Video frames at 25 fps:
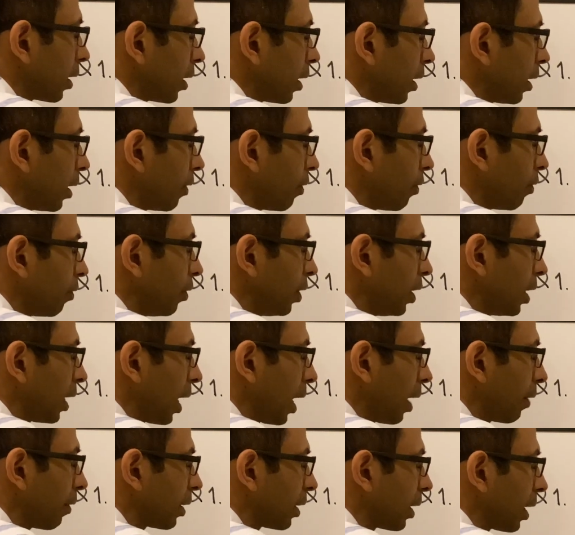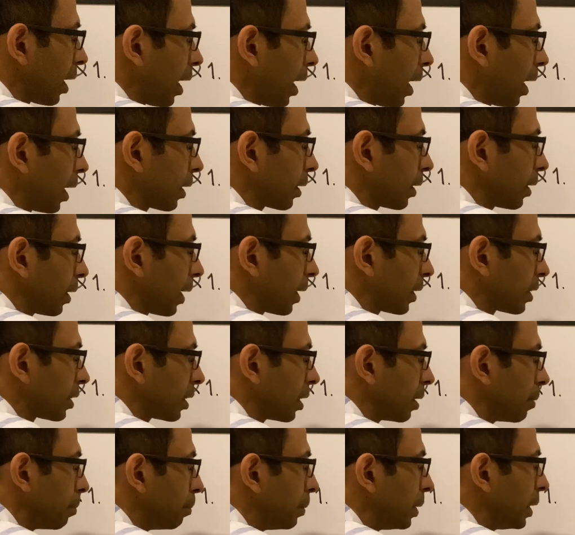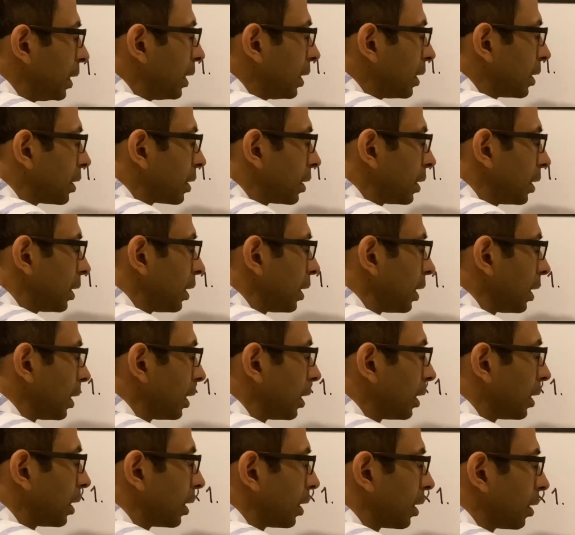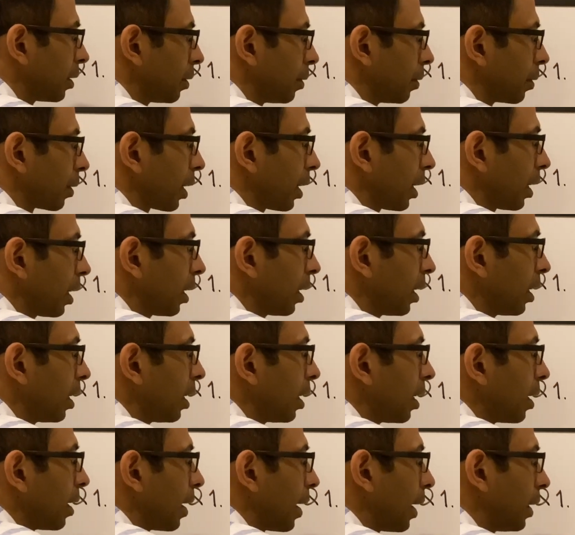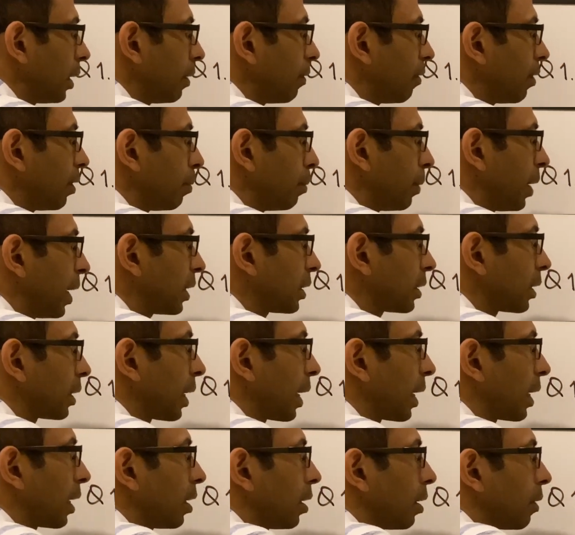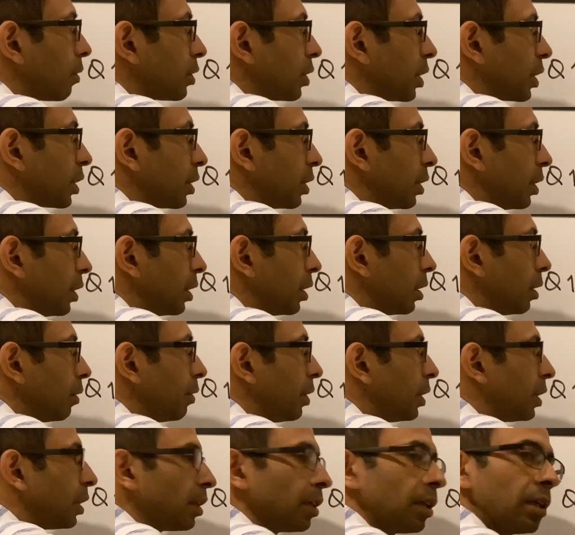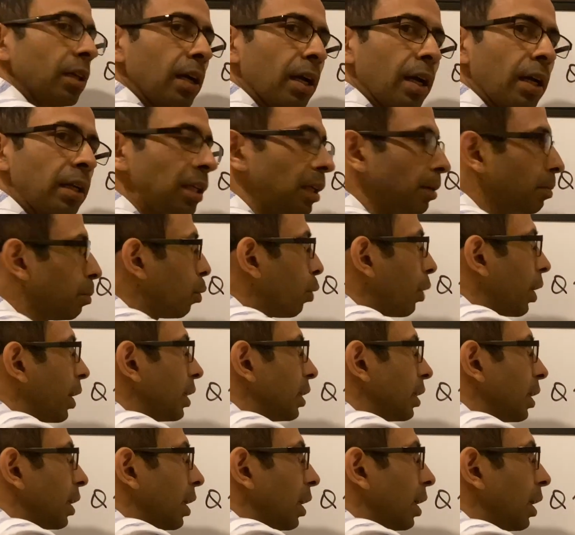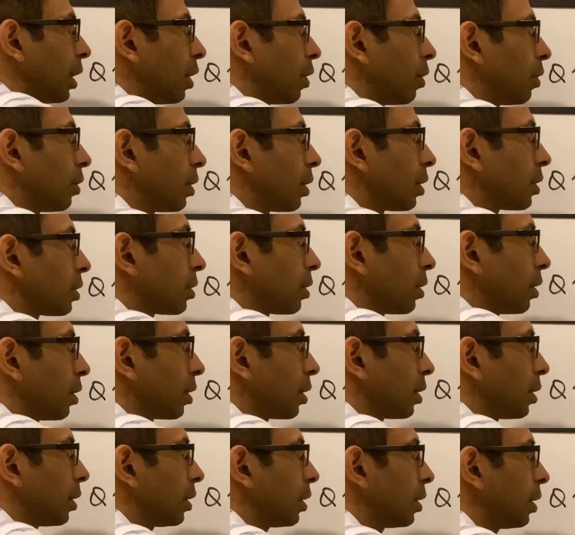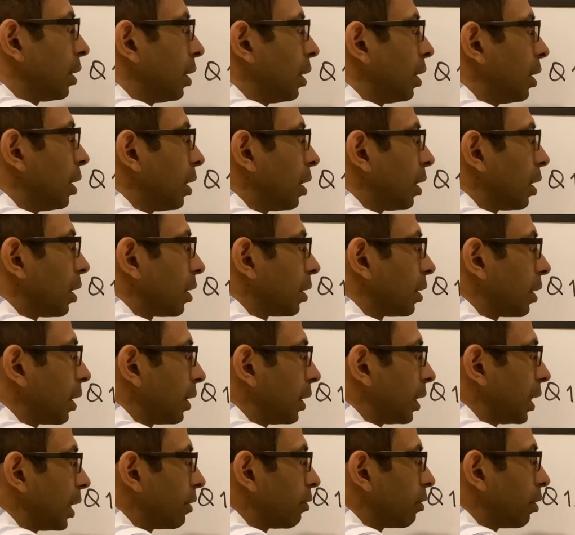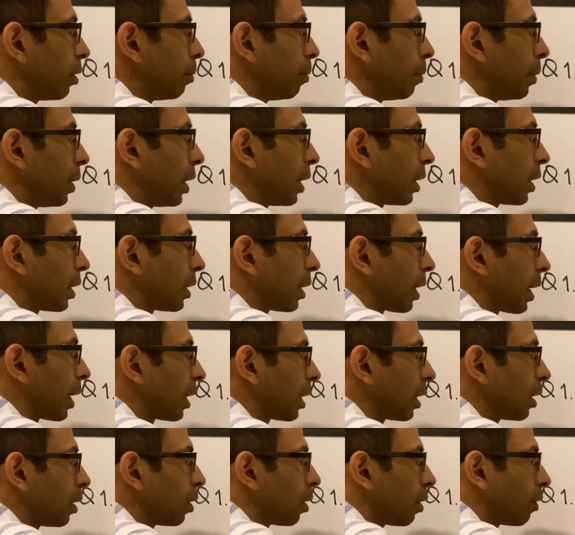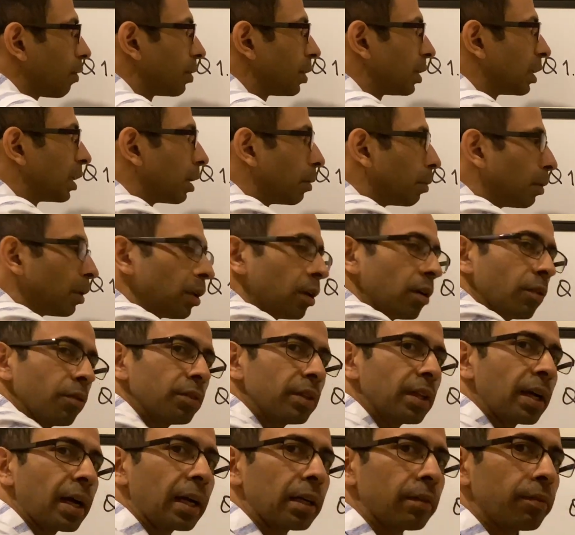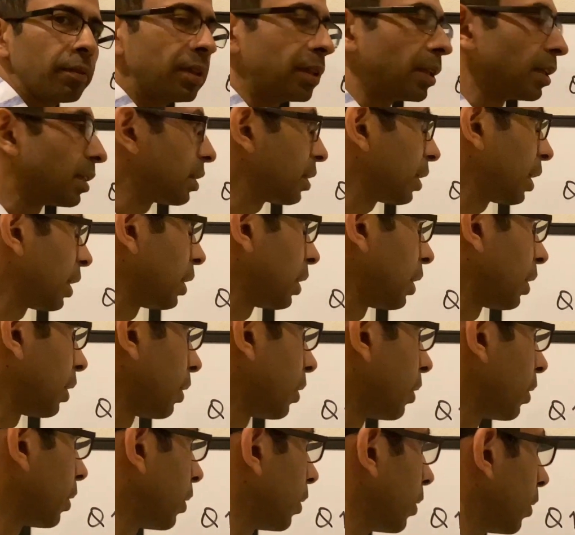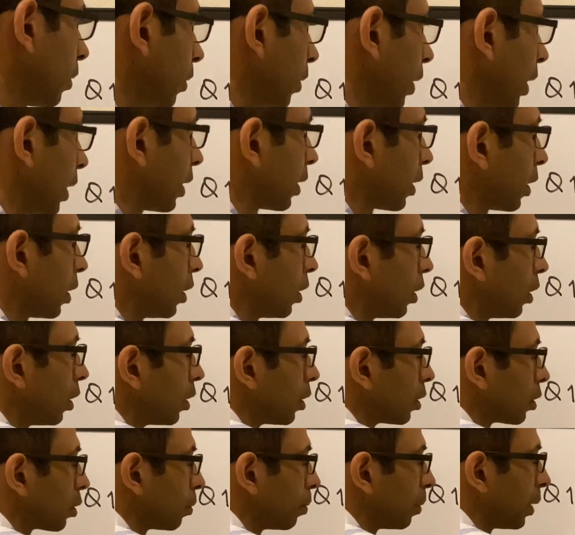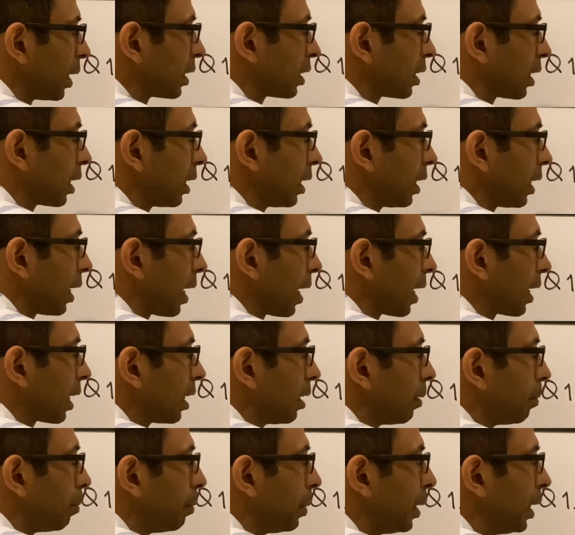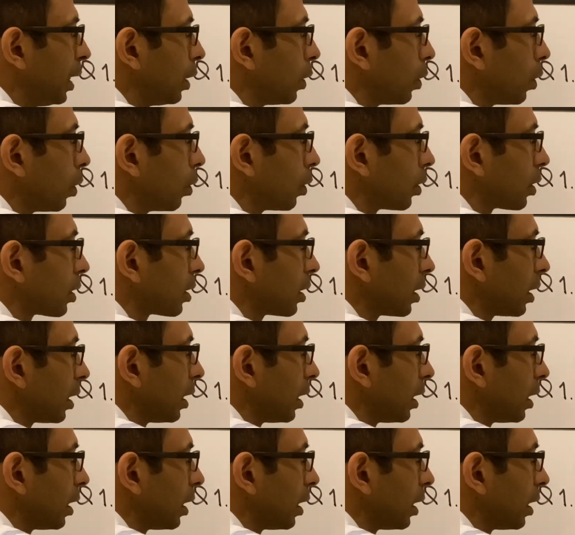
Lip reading: if we have an arc, let's say BC, okay, and if it makes an angle of 60 degree with any point A on the circle, then it will make an angle of double of that with the center, right? So basically angle BOC